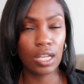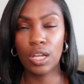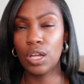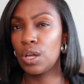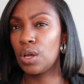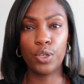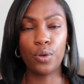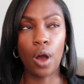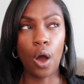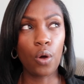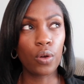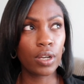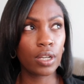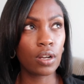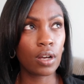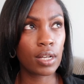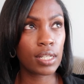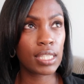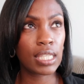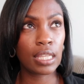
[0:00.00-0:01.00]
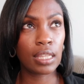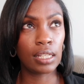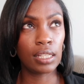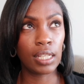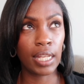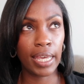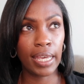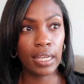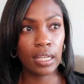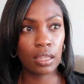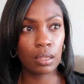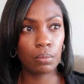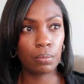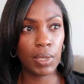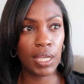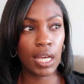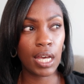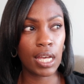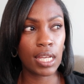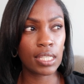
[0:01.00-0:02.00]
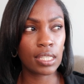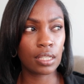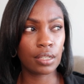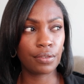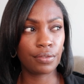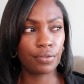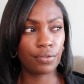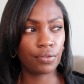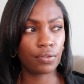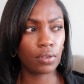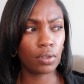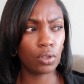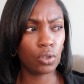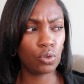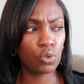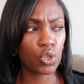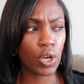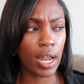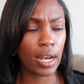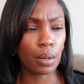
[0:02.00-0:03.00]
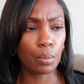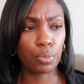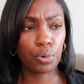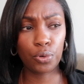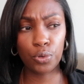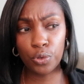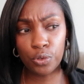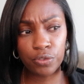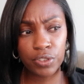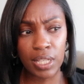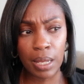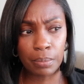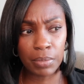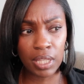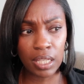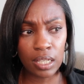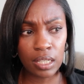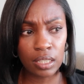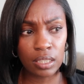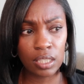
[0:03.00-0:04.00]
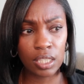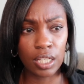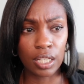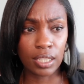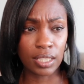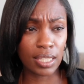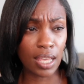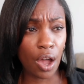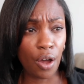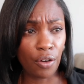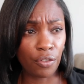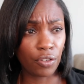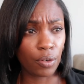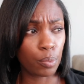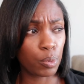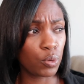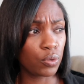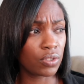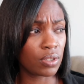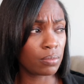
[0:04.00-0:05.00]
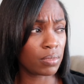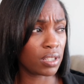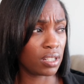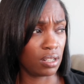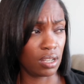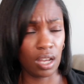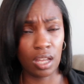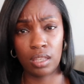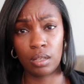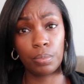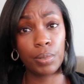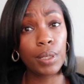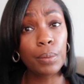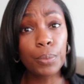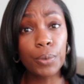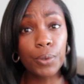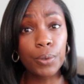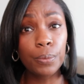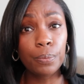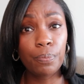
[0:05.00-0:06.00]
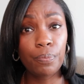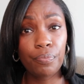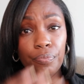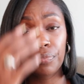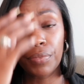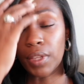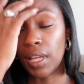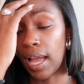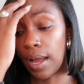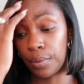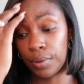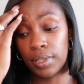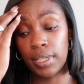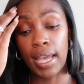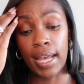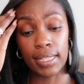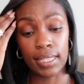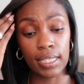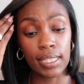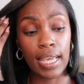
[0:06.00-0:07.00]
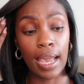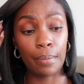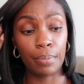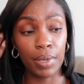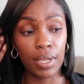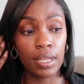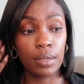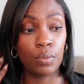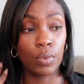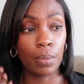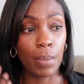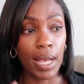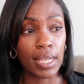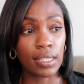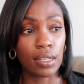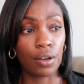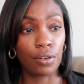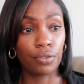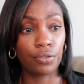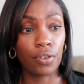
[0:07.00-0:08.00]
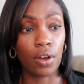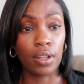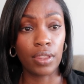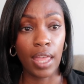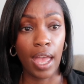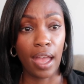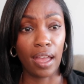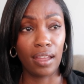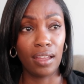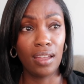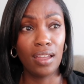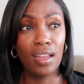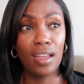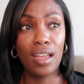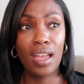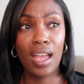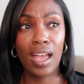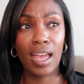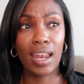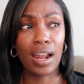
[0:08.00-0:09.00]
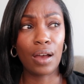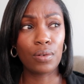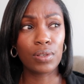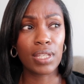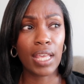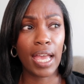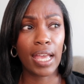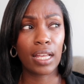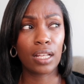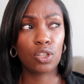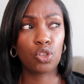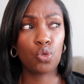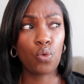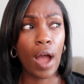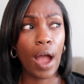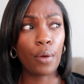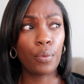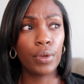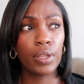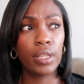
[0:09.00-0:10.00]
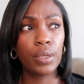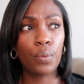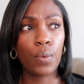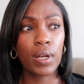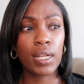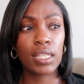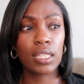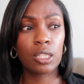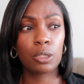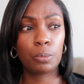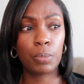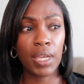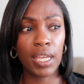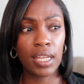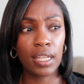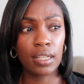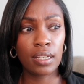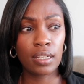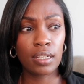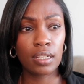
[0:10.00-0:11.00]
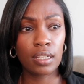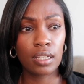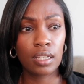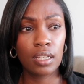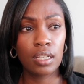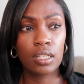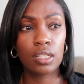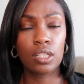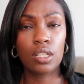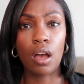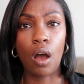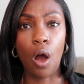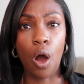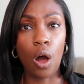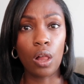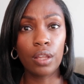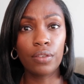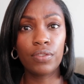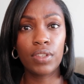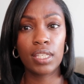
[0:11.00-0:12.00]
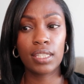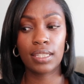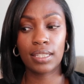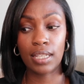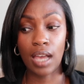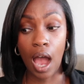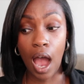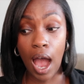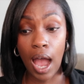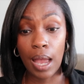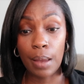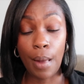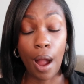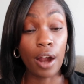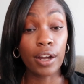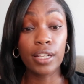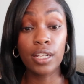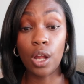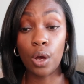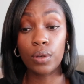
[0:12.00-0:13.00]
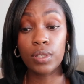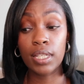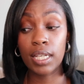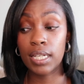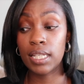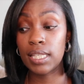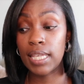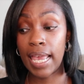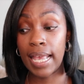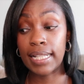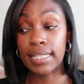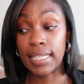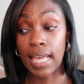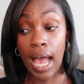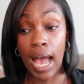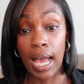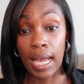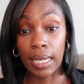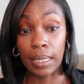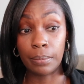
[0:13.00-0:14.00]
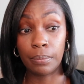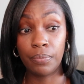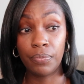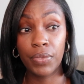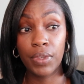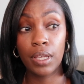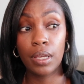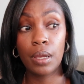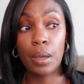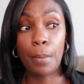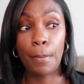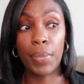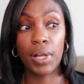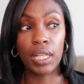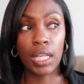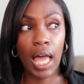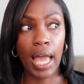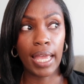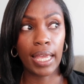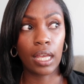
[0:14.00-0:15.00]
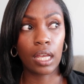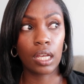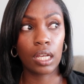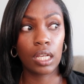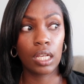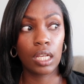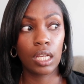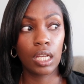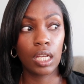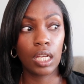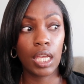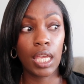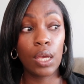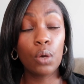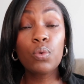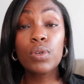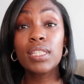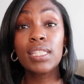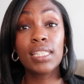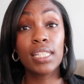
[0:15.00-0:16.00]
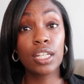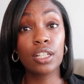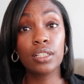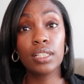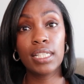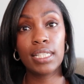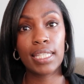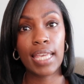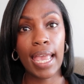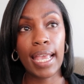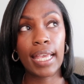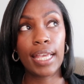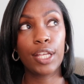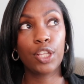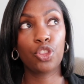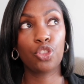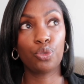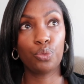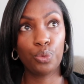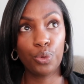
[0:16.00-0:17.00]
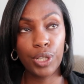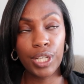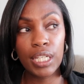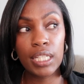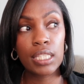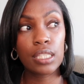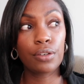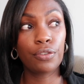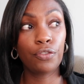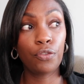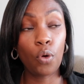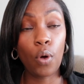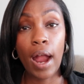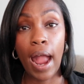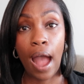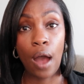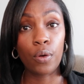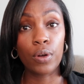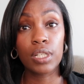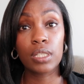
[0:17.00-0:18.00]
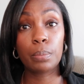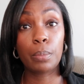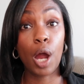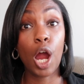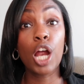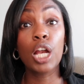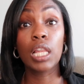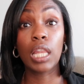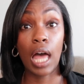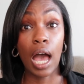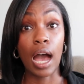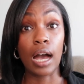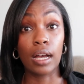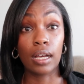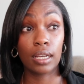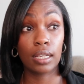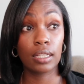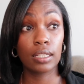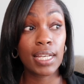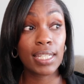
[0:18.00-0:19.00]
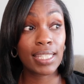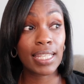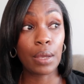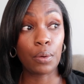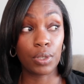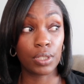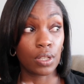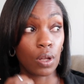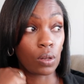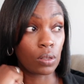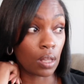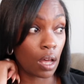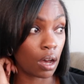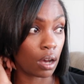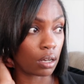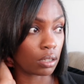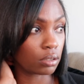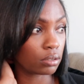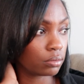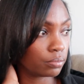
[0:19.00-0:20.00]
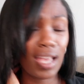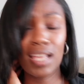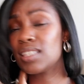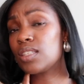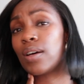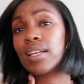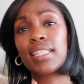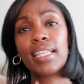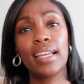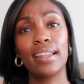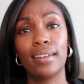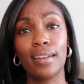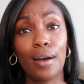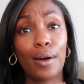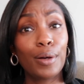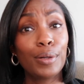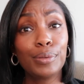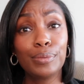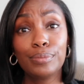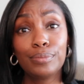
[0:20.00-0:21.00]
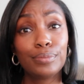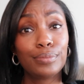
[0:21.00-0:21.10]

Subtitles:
Are you holding on to the length because of you trying to prove something to yourself or prove something to other people? I really had to tap in with myself on that. And I was like, do I really want to spend all of this time? I already know it's going to take time, but like it was literally taking 3 to 4 hours per lock because they were so long. And so I said, no,